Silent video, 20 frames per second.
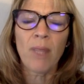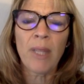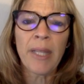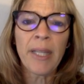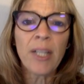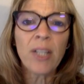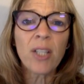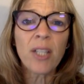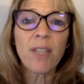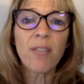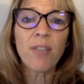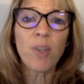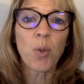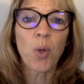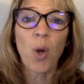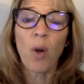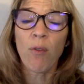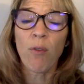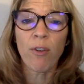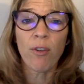It'll give you
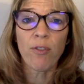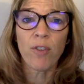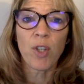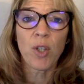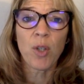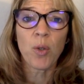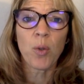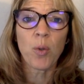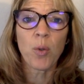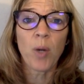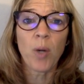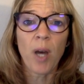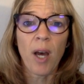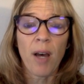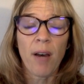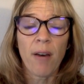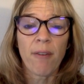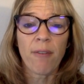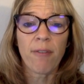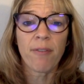an overview
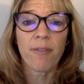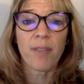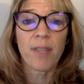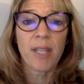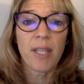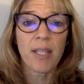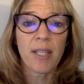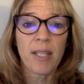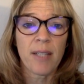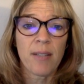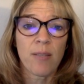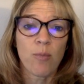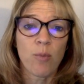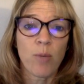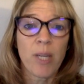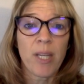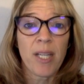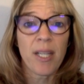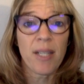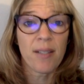of these
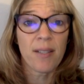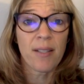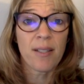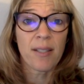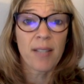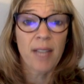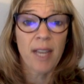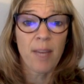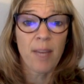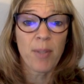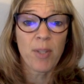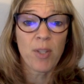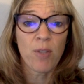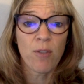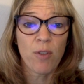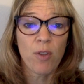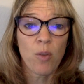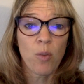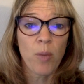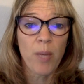readings and assignments
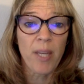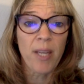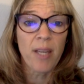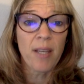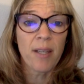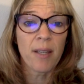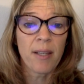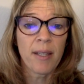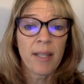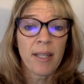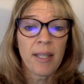for the week.